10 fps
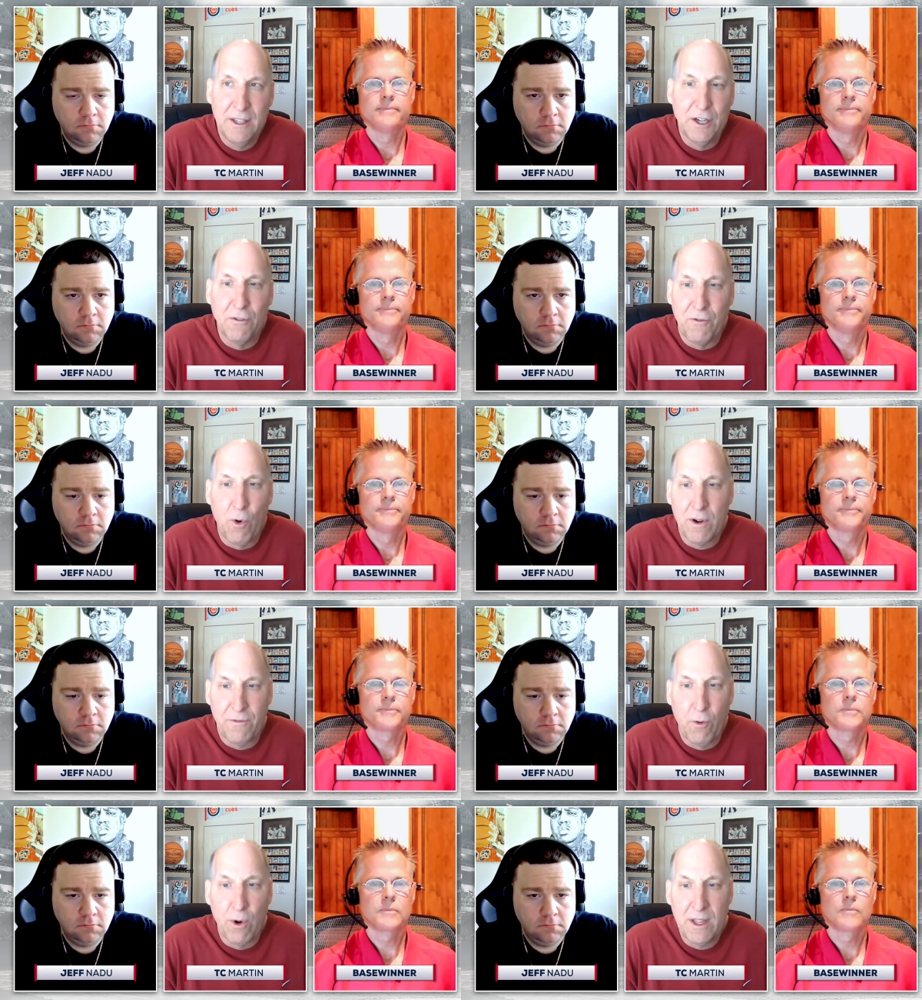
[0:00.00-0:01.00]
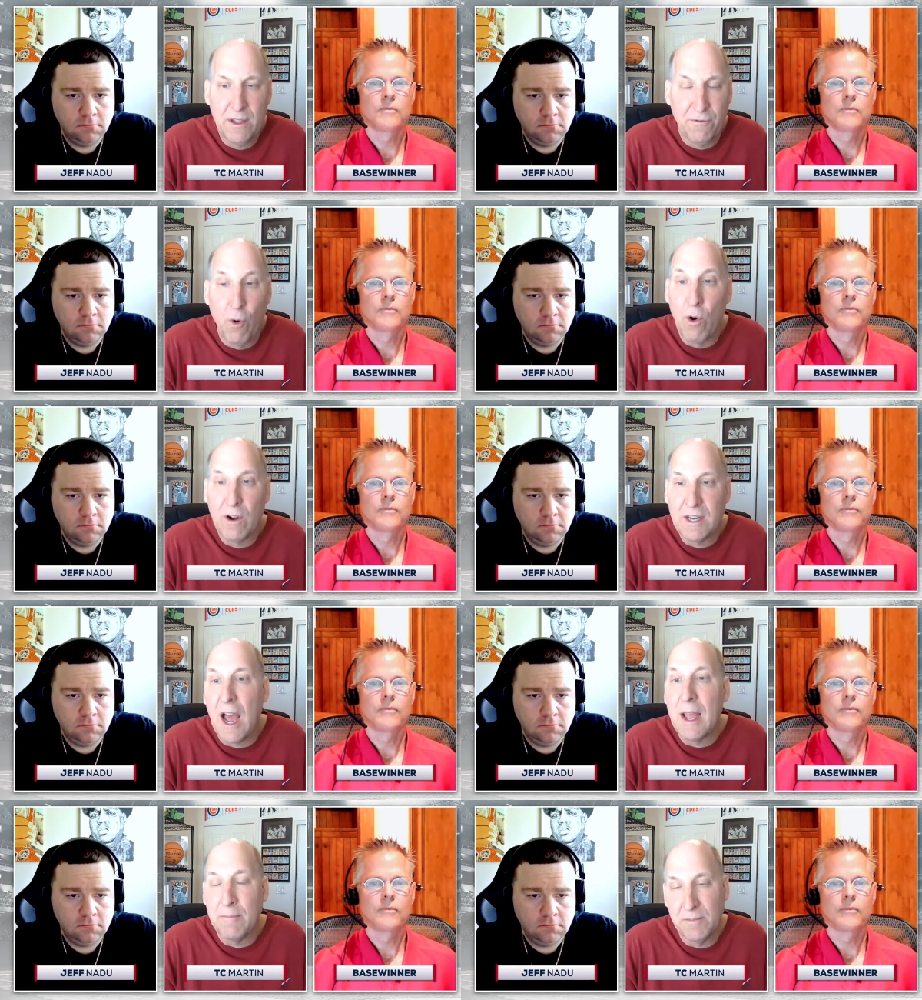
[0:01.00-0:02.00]
Speaker 1: you know, 44
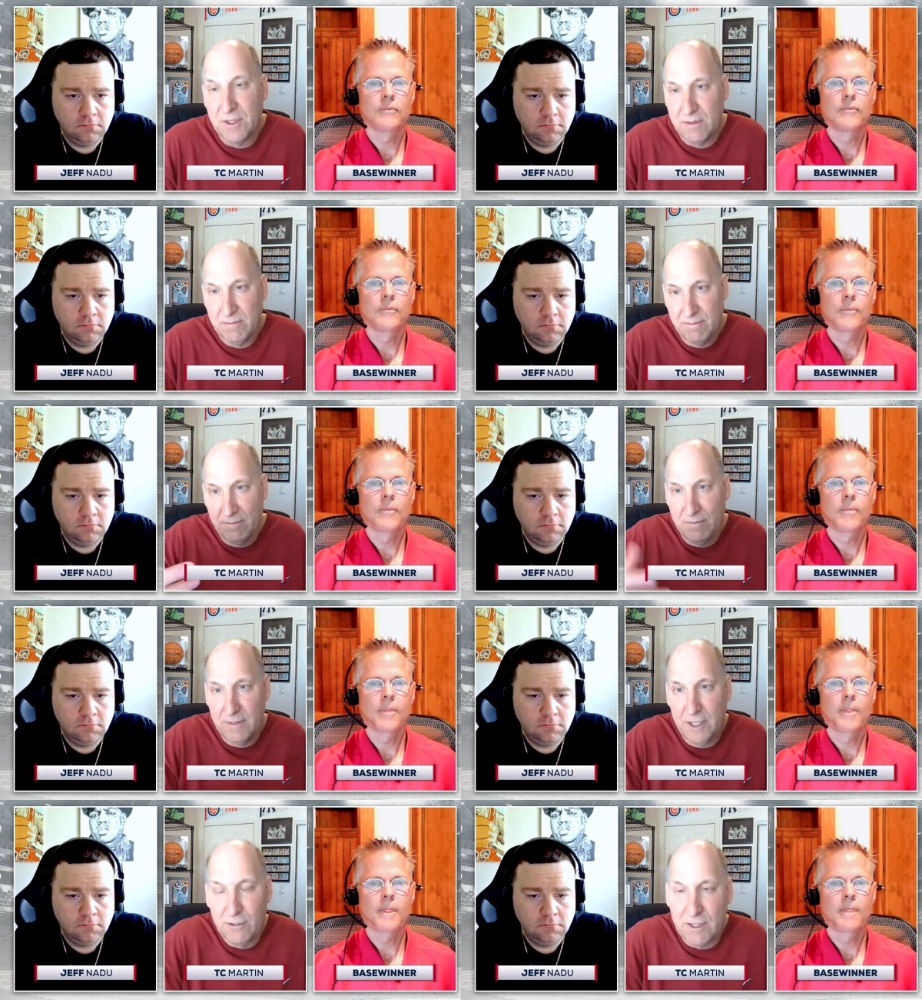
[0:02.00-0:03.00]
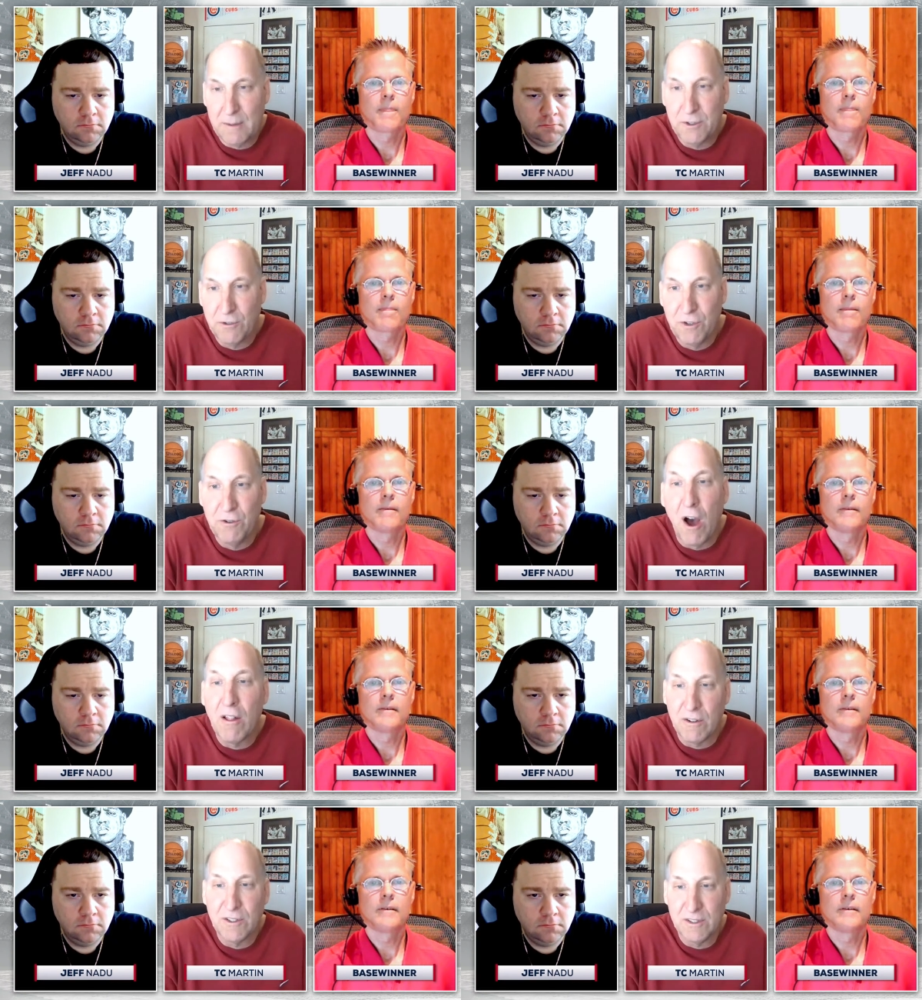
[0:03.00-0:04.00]
times times your
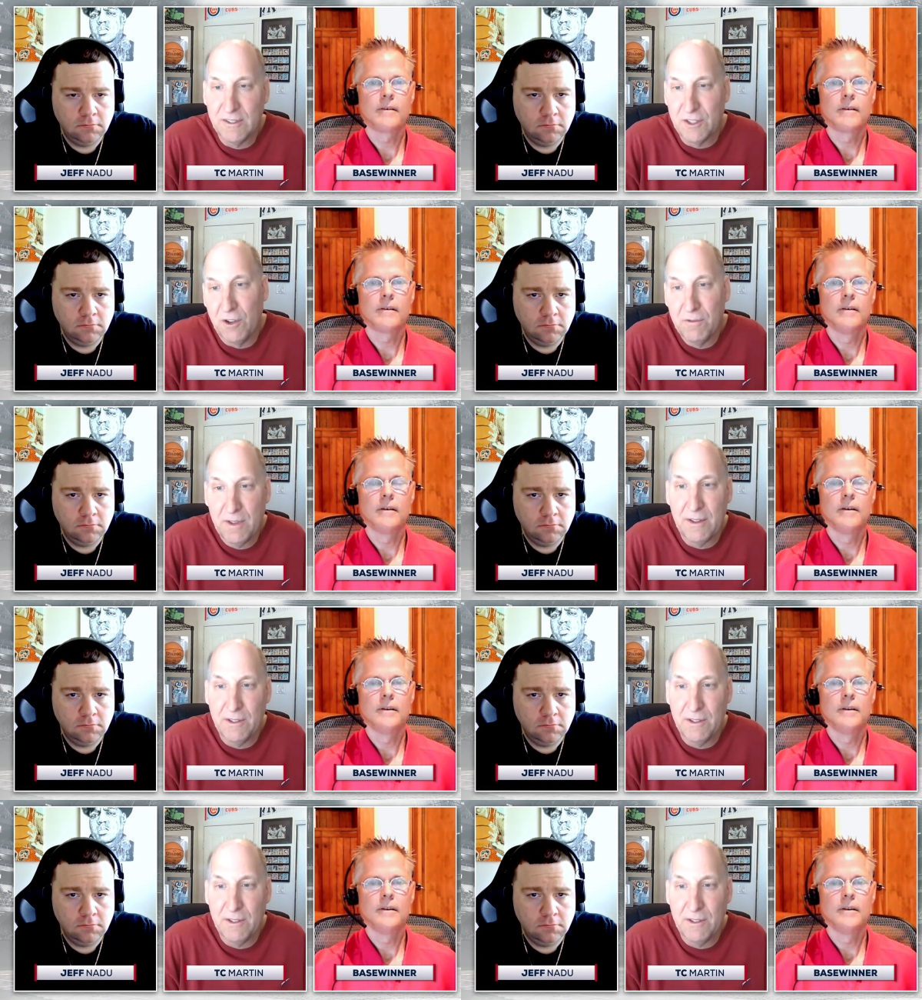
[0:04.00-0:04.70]
$2. So